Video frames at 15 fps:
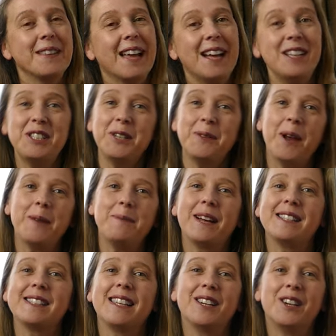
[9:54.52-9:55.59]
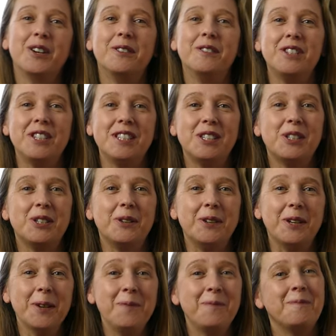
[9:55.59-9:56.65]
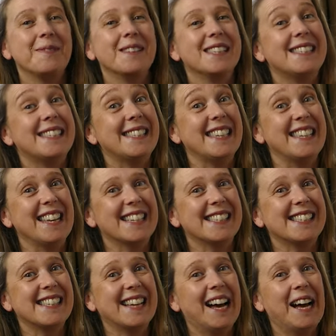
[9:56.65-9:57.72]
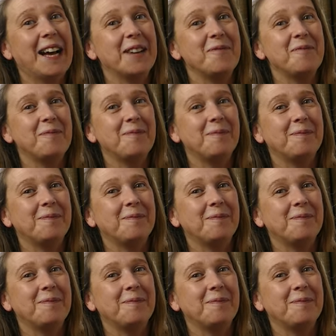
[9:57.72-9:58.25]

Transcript: I do hope that's encouraging to you. See you next time.